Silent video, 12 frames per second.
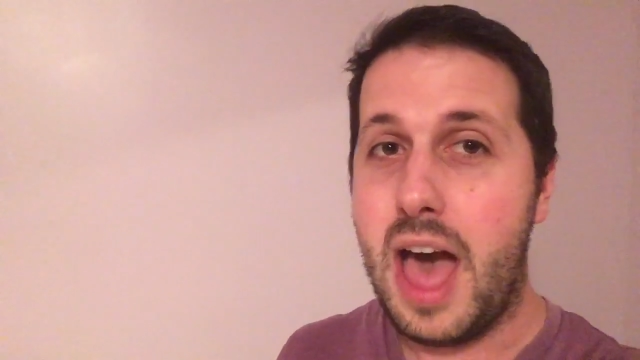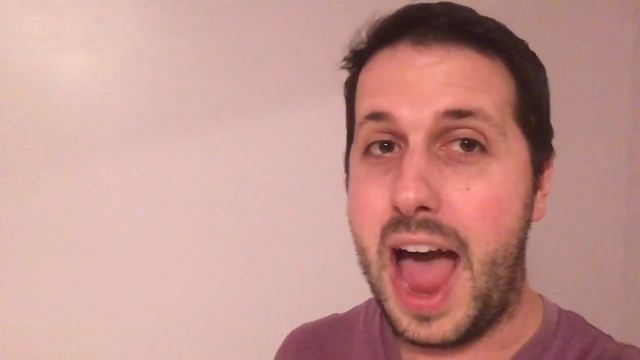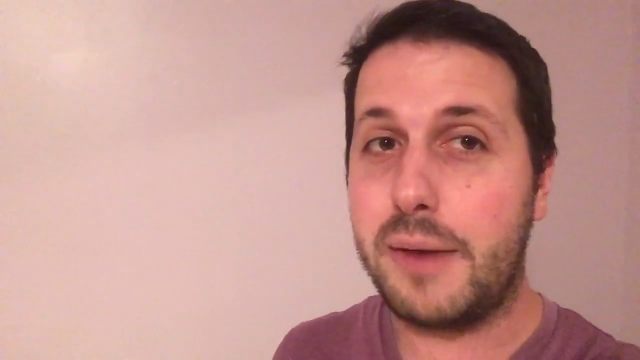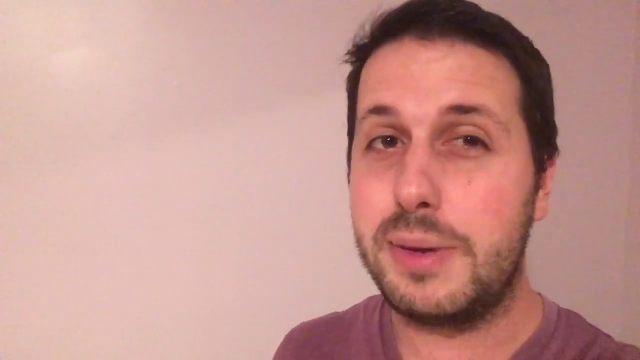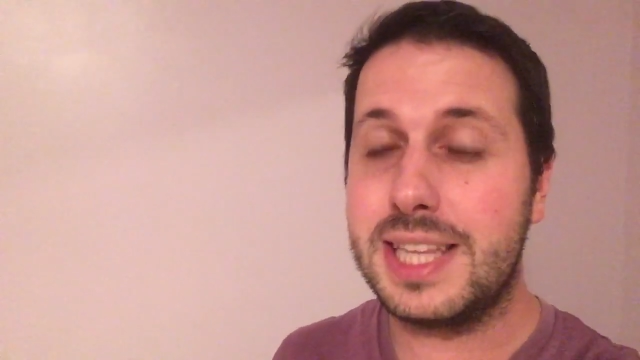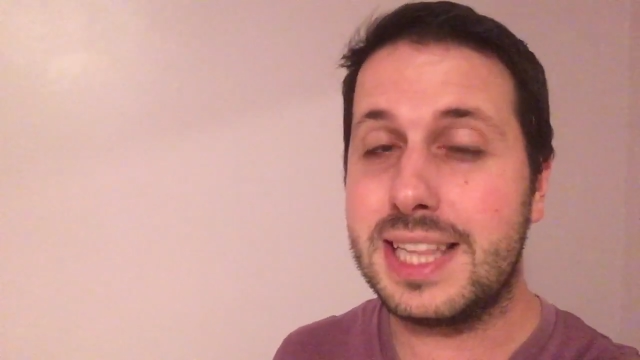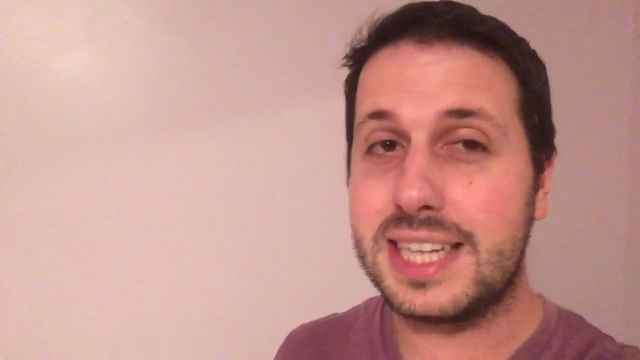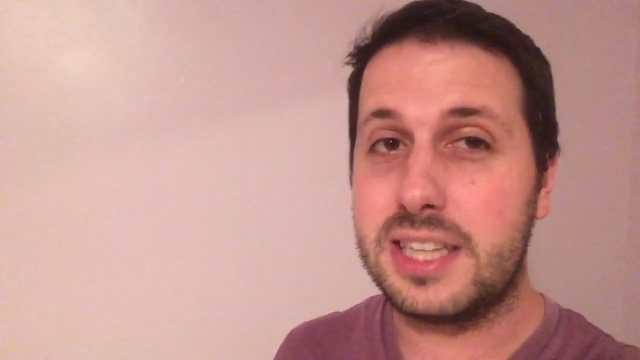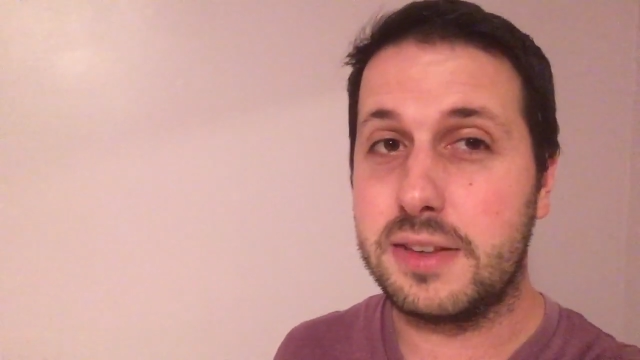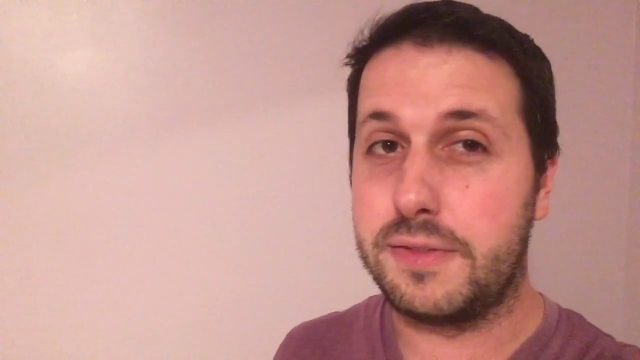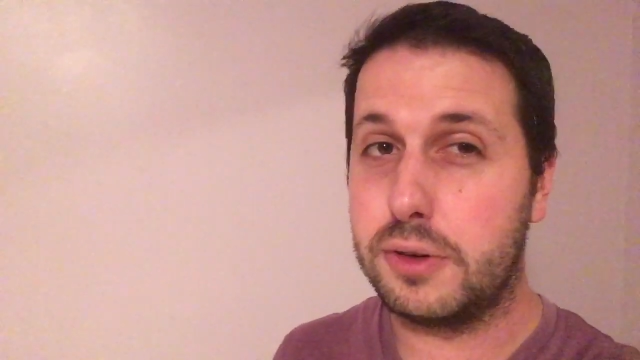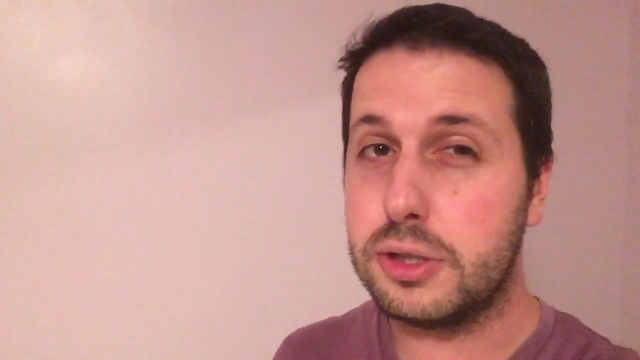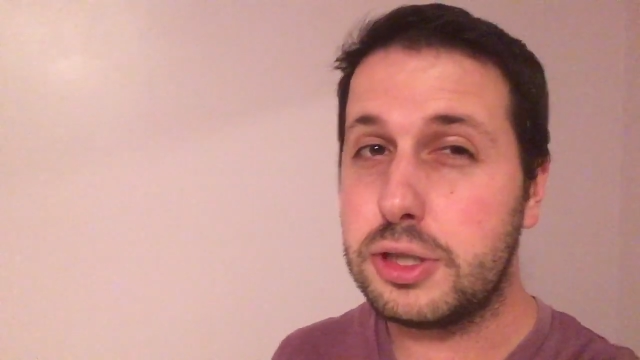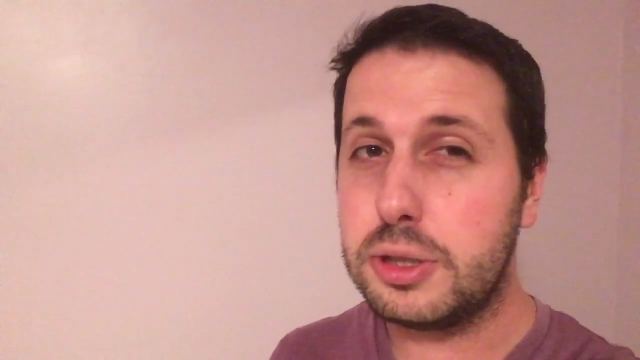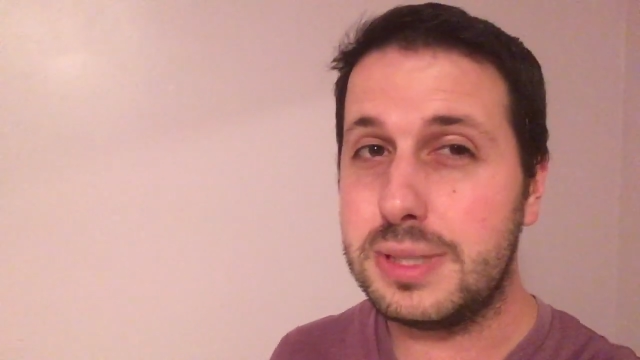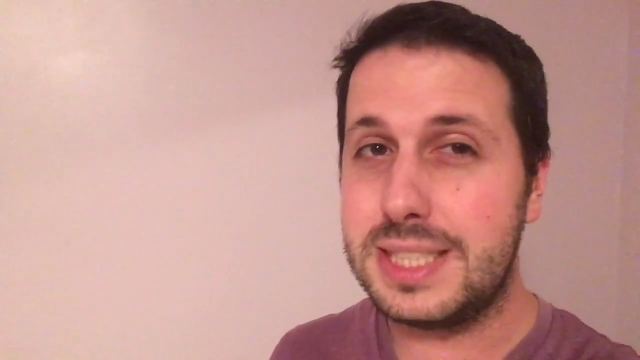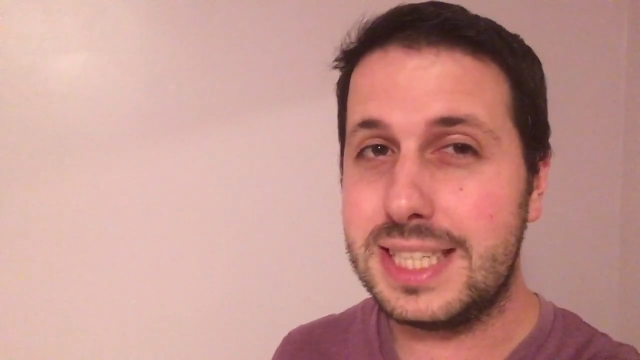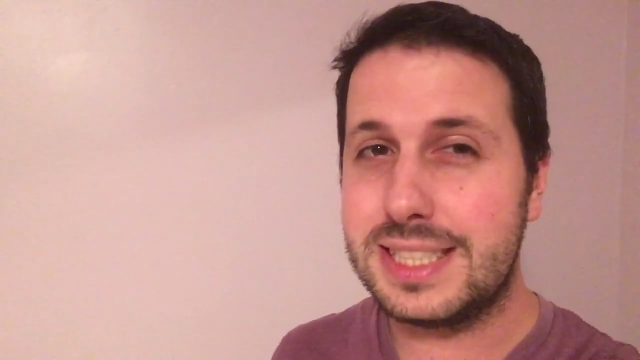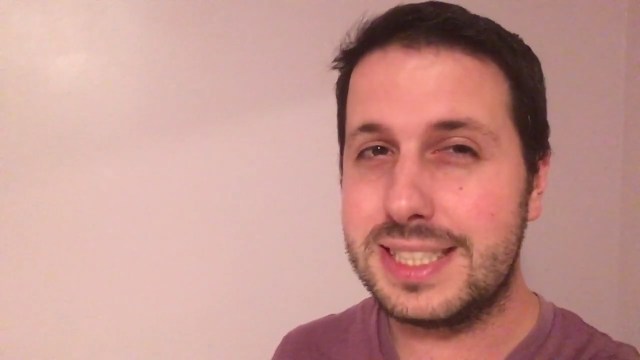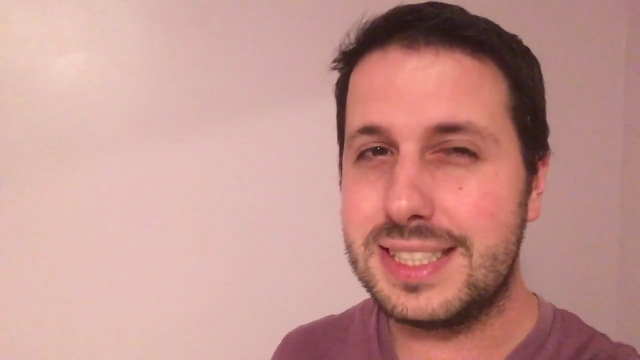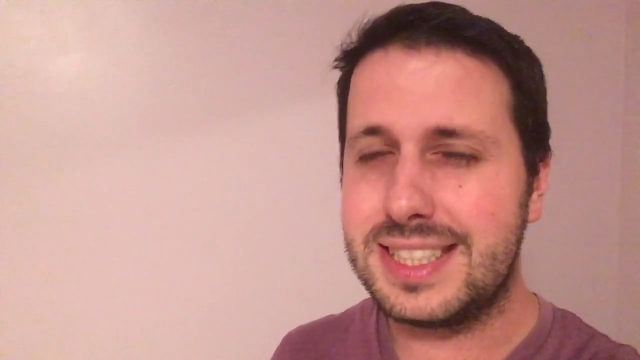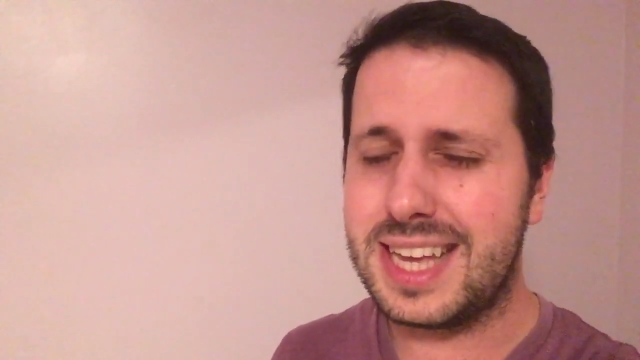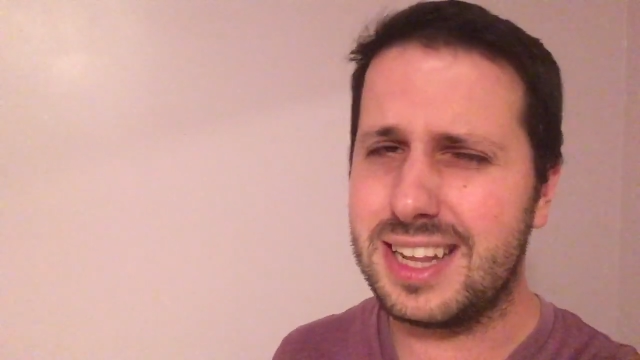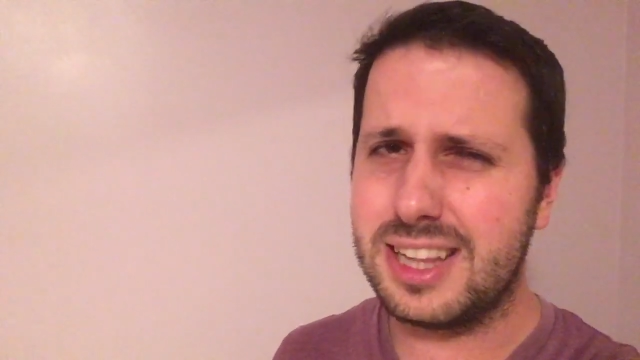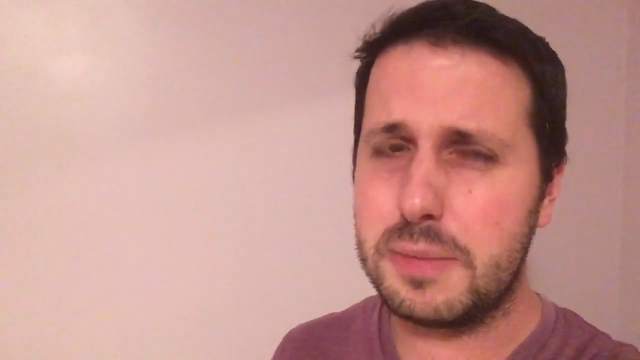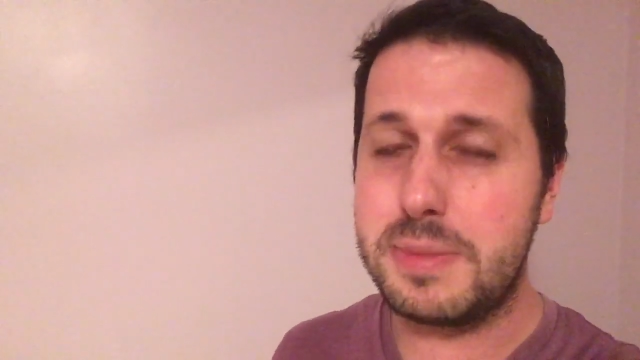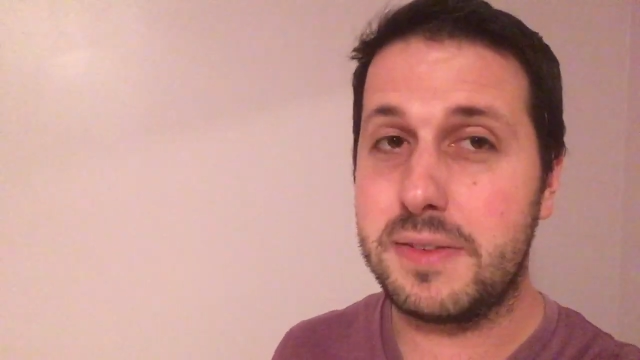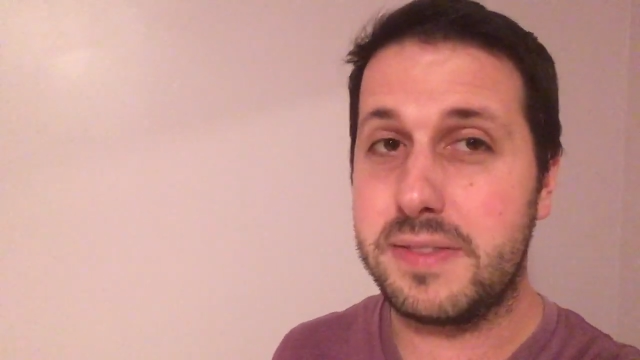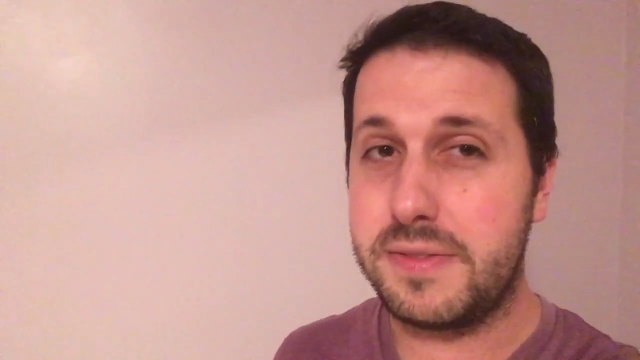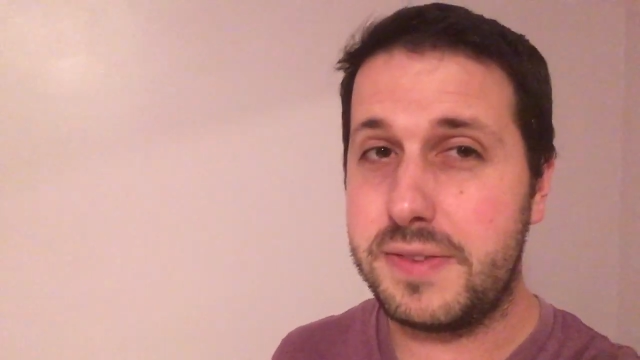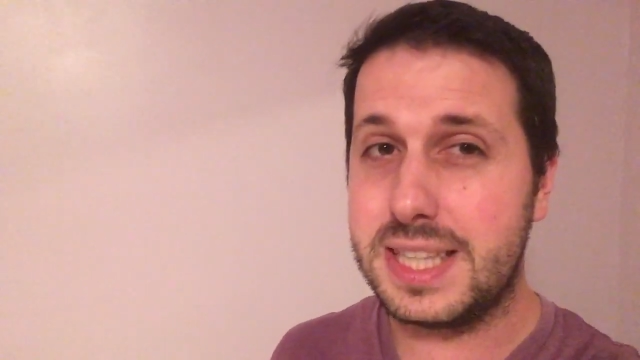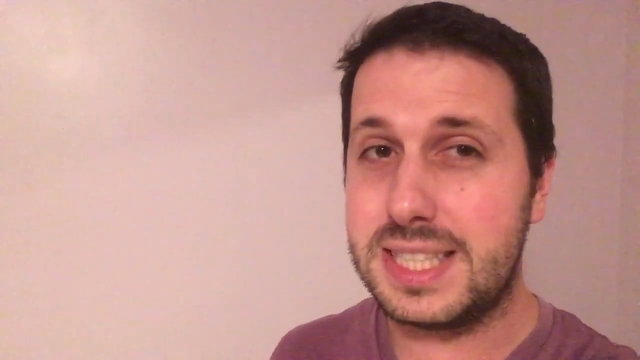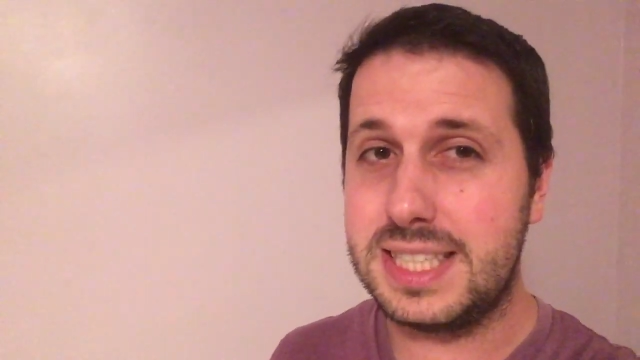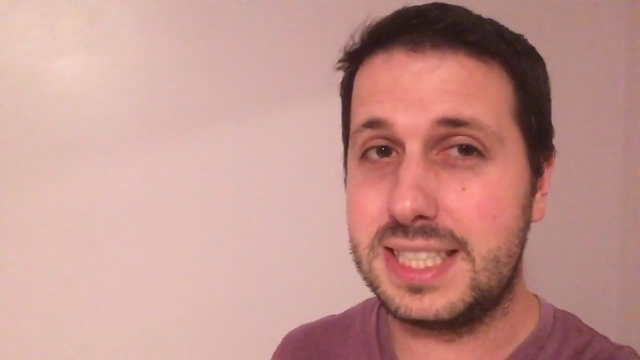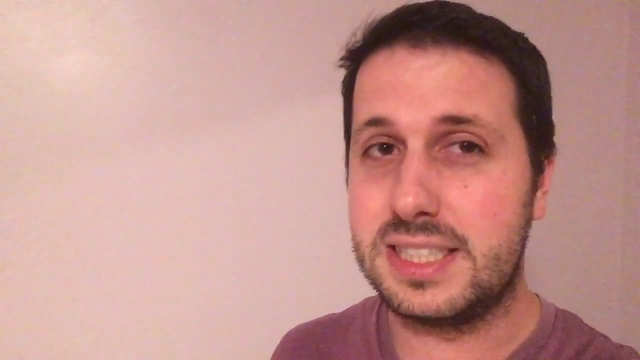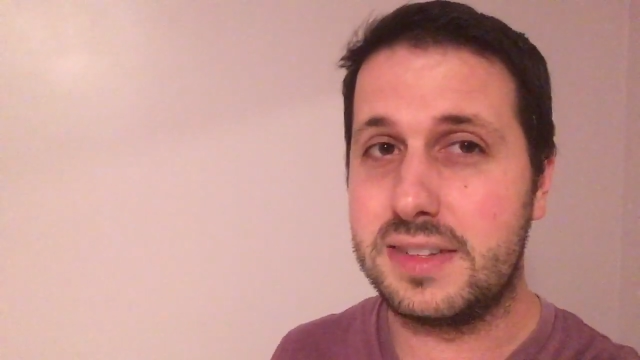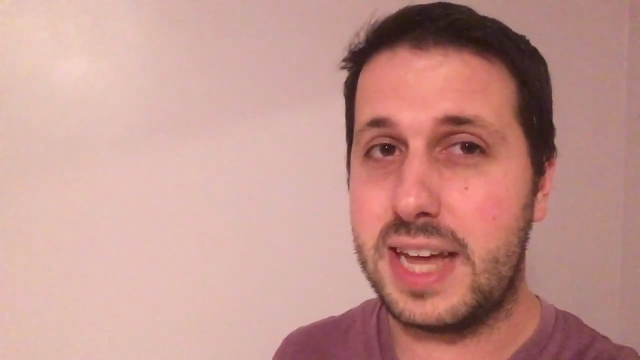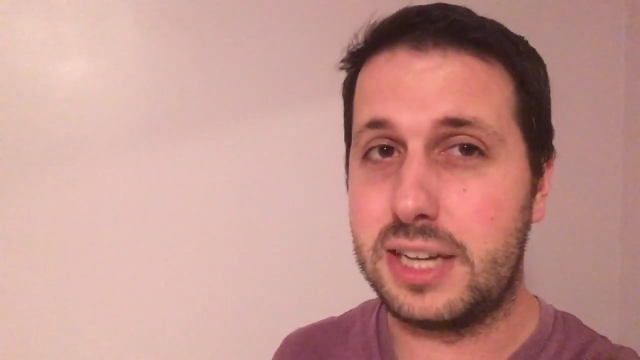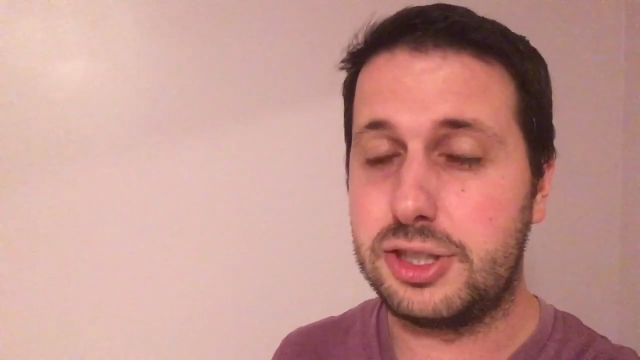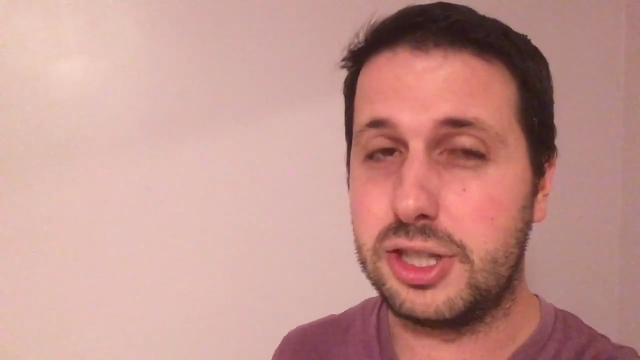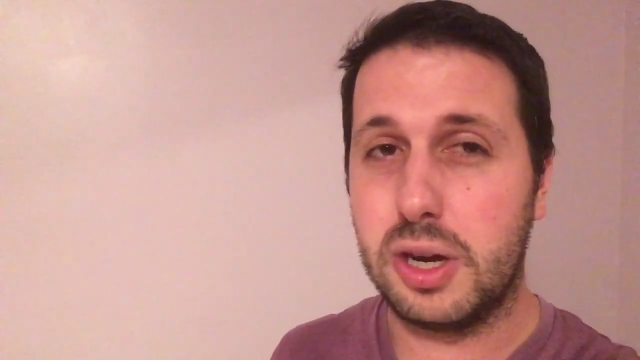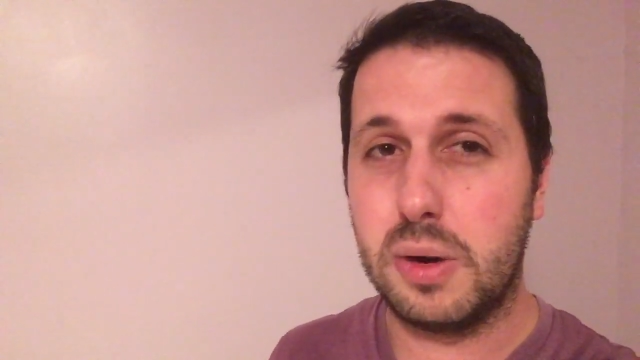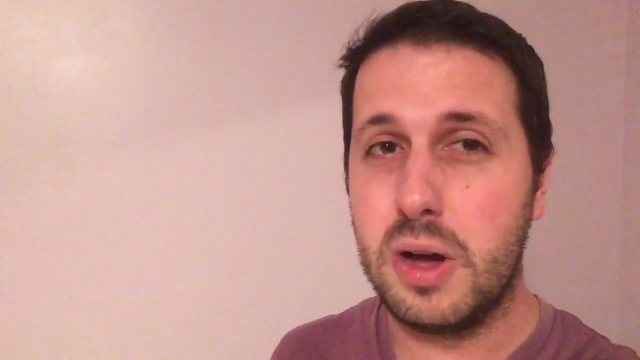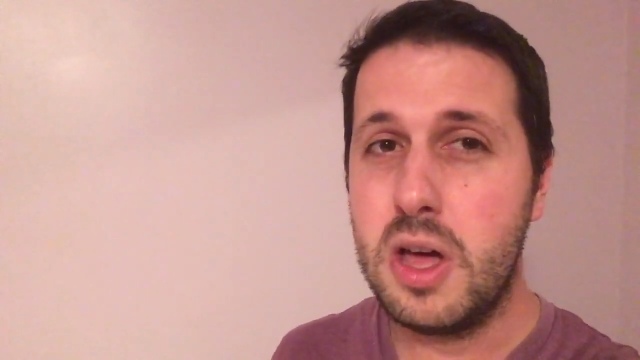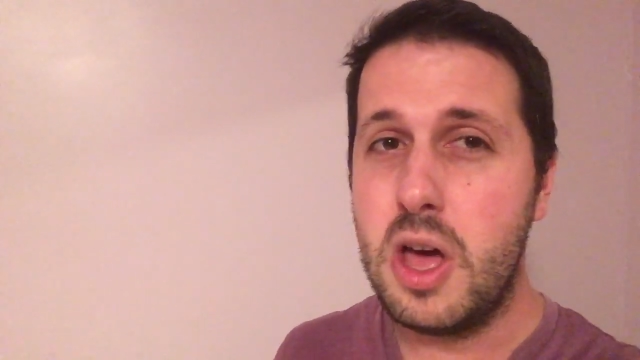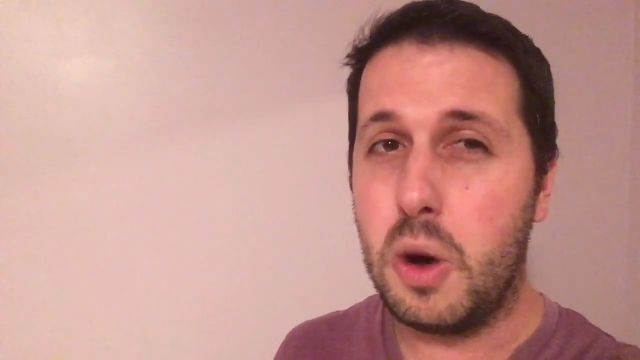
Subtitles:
I really liked the first two seasons and a little bit of the fifth season of that show,